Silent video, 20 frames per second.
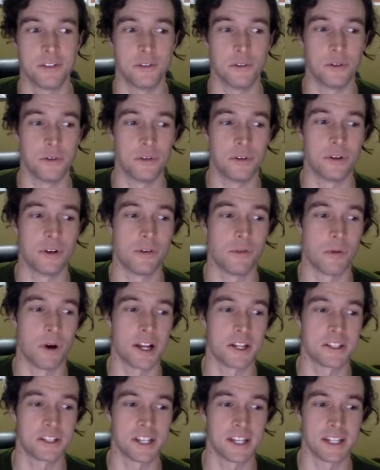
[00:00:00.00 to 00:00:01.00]
to
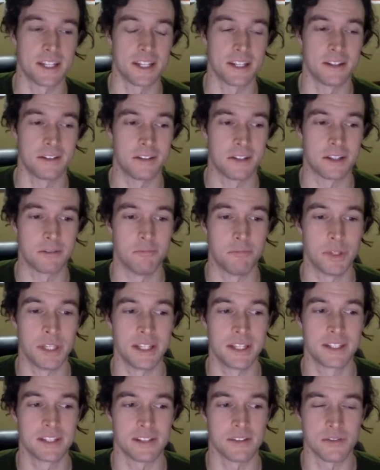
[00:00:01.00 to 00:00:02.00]
watch that. I didn't
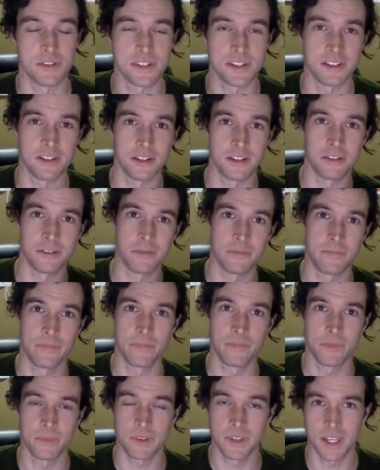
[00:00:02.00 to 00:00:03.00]
compete because I was still
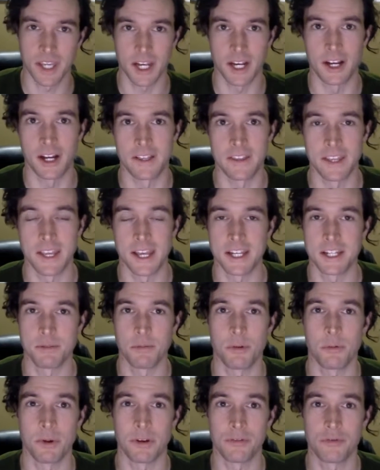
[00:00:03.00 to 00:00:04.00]
kind of on the edge
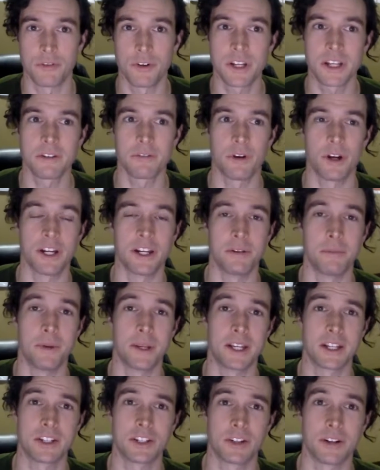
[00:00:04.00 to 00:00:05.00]
about my foot and wanted to
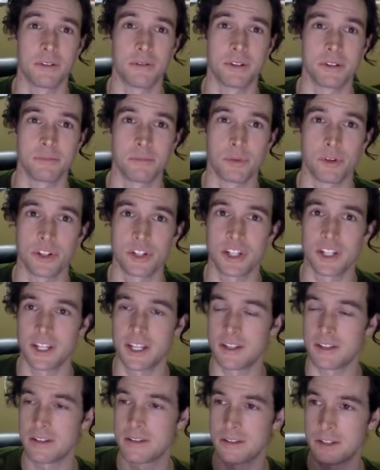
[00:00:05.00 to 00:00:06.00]
make sure I wasn't pushing
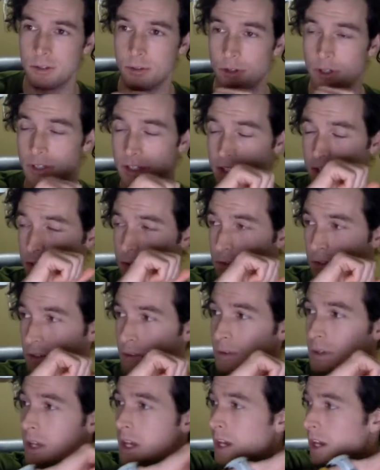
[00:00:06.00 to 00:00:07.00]
it too early, too
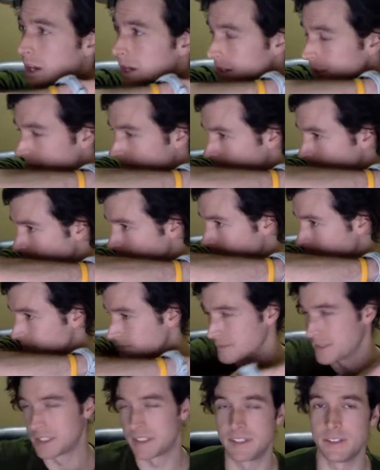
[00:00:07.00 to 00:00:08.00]
soon.
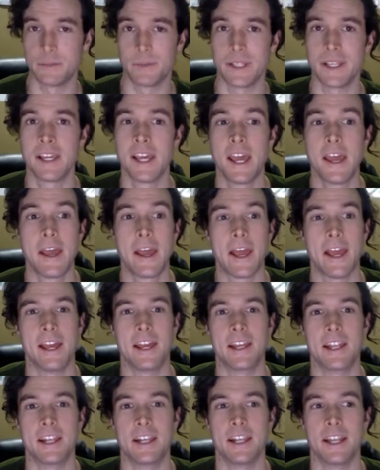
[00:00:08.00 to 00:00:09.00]
Excuse me.
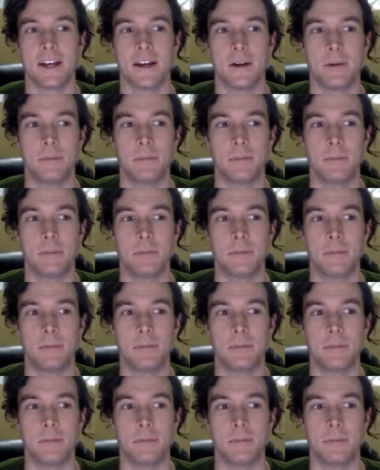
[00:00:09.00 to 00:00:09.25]
And